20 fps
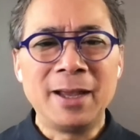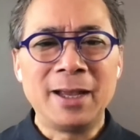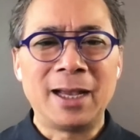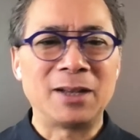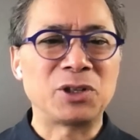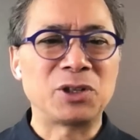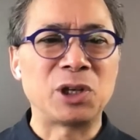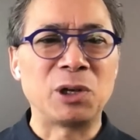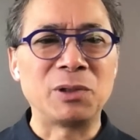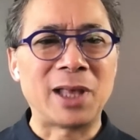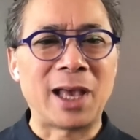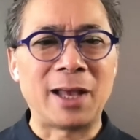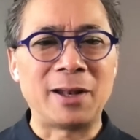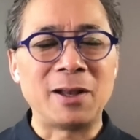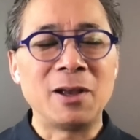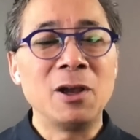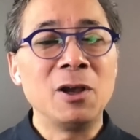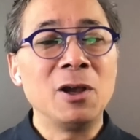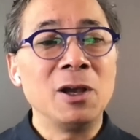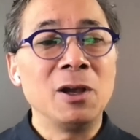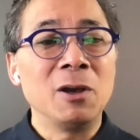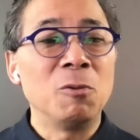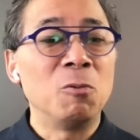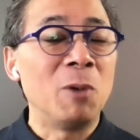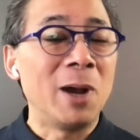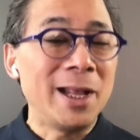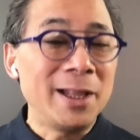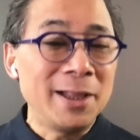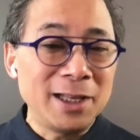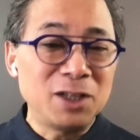so that
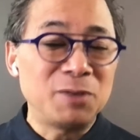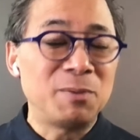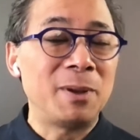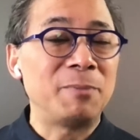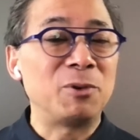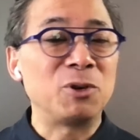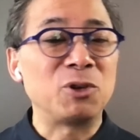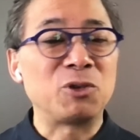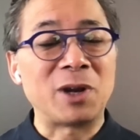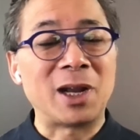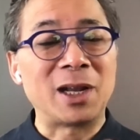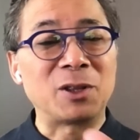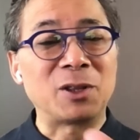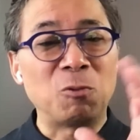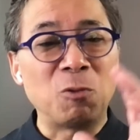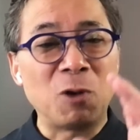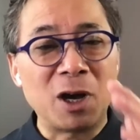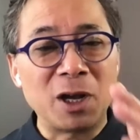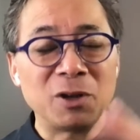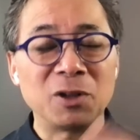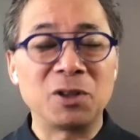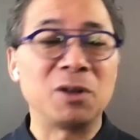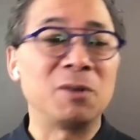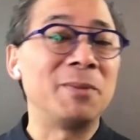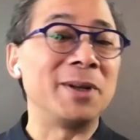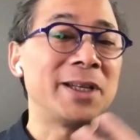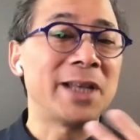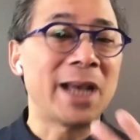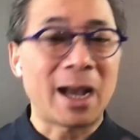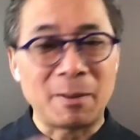when these people drank the water, their
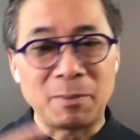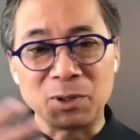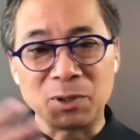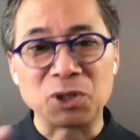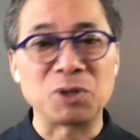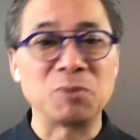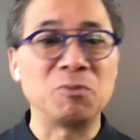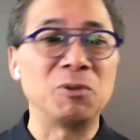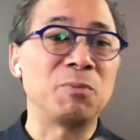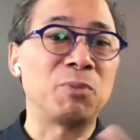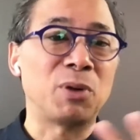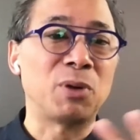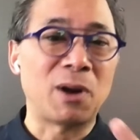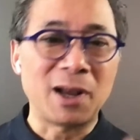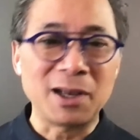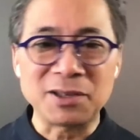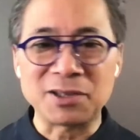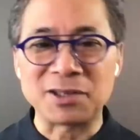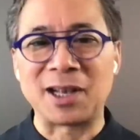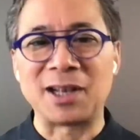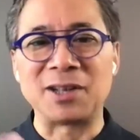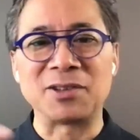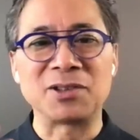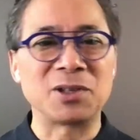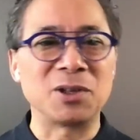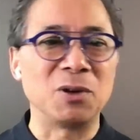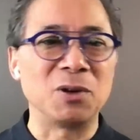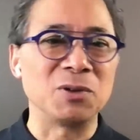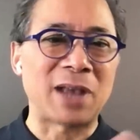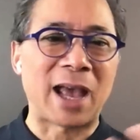metabolism would process
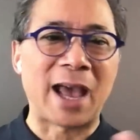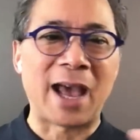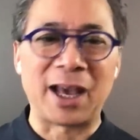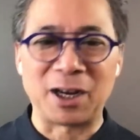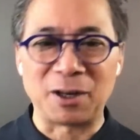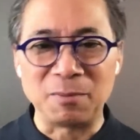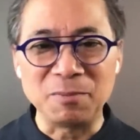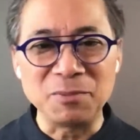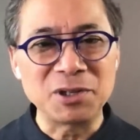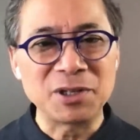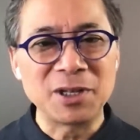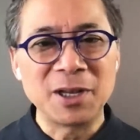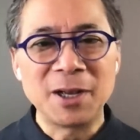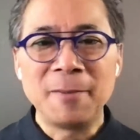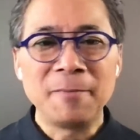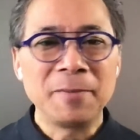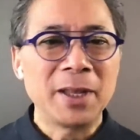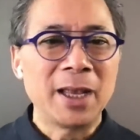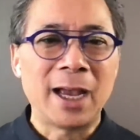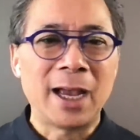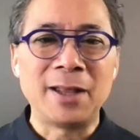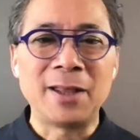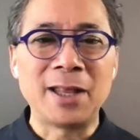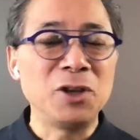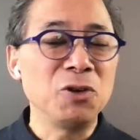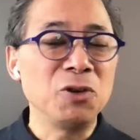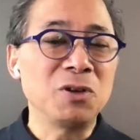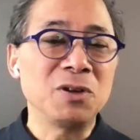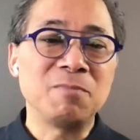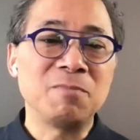those atoms, and then
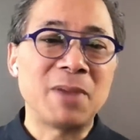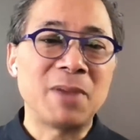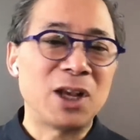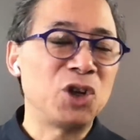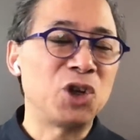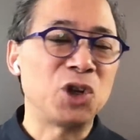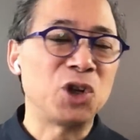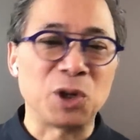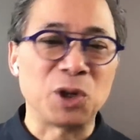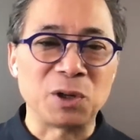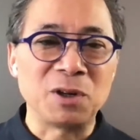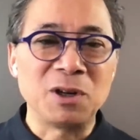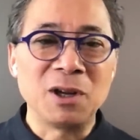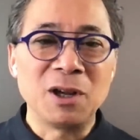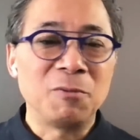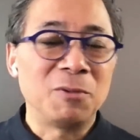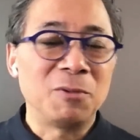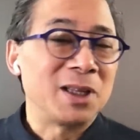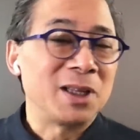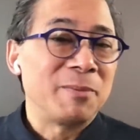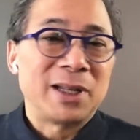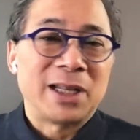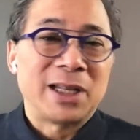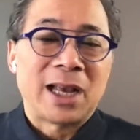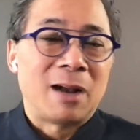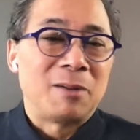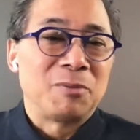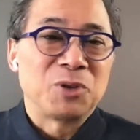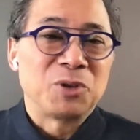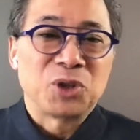you could measure what the
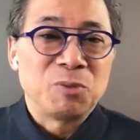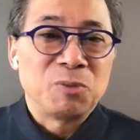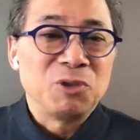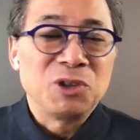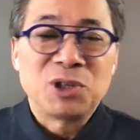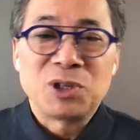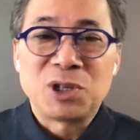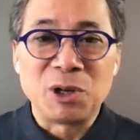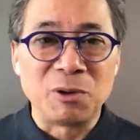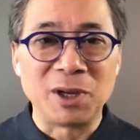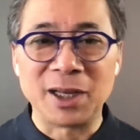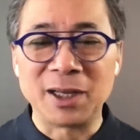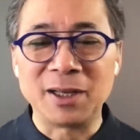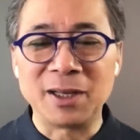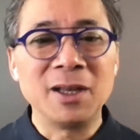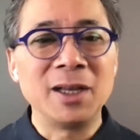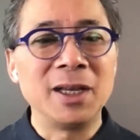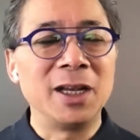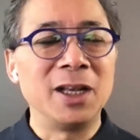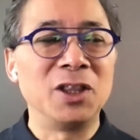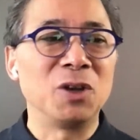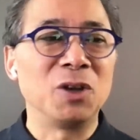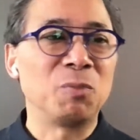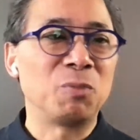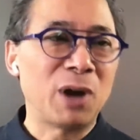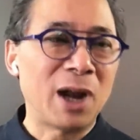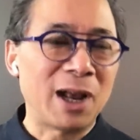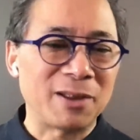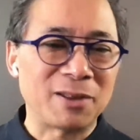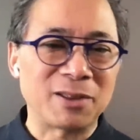metabolism was doing in their
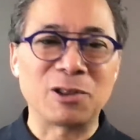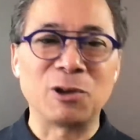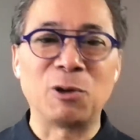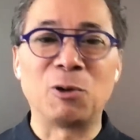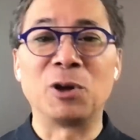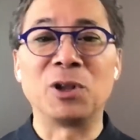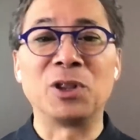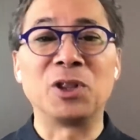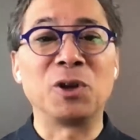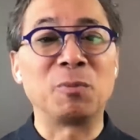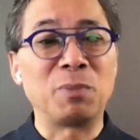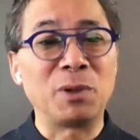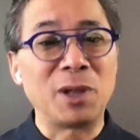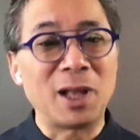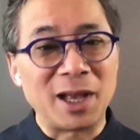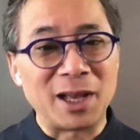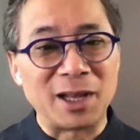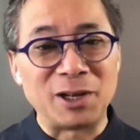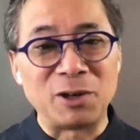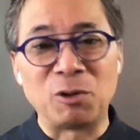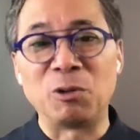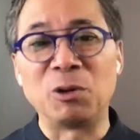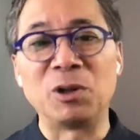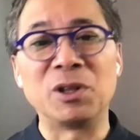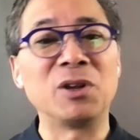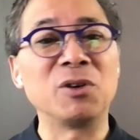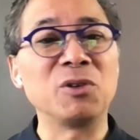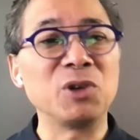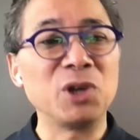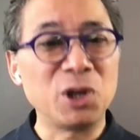breath or in their blood or in
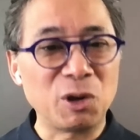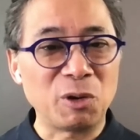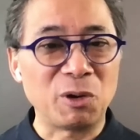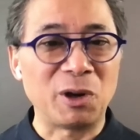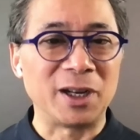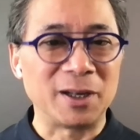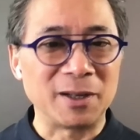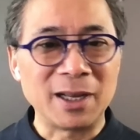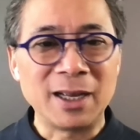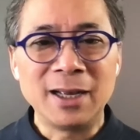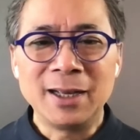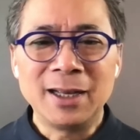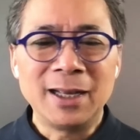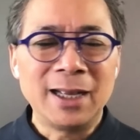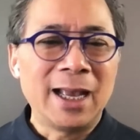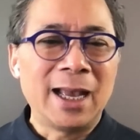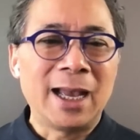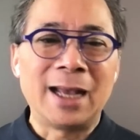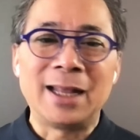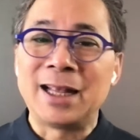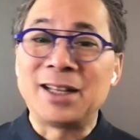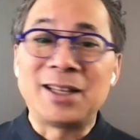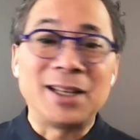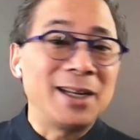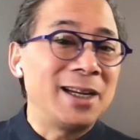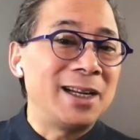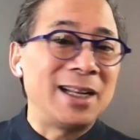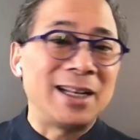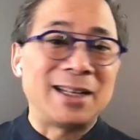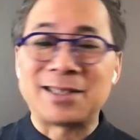their urine. And they did
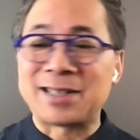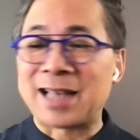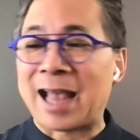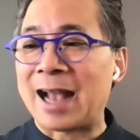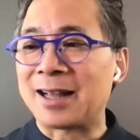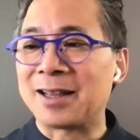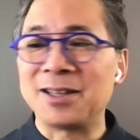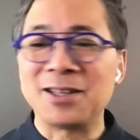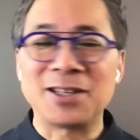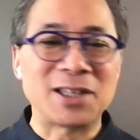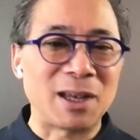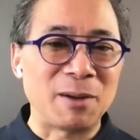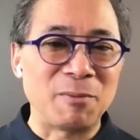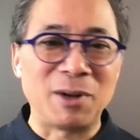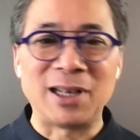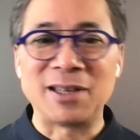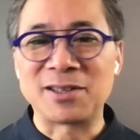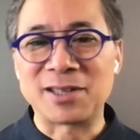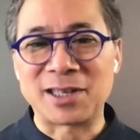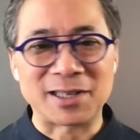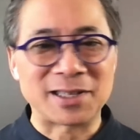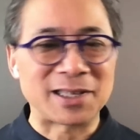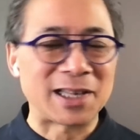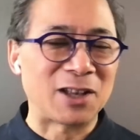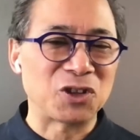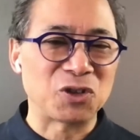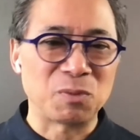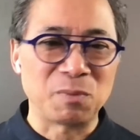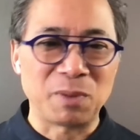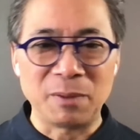it exactly the same way in
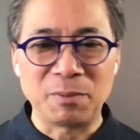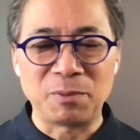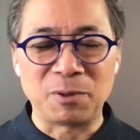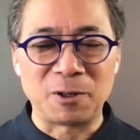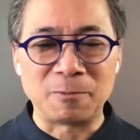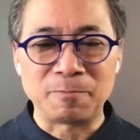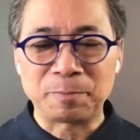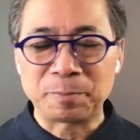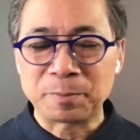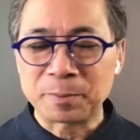6,000 people.